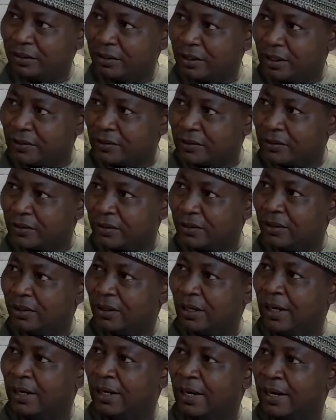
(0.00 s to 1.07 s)
Absolutely, yes.
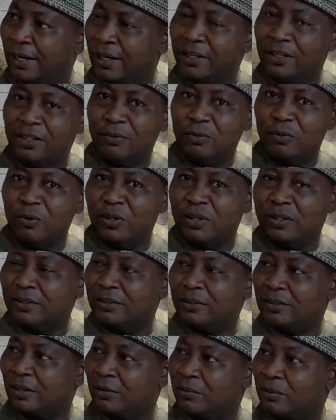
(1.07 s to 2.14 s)
Okay. And I can give you an
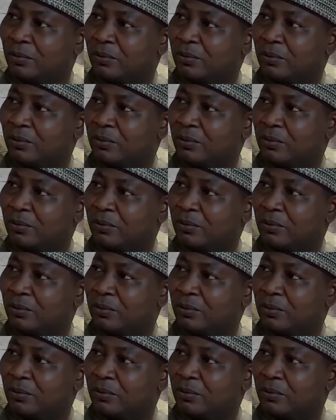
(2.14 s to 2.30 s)
example.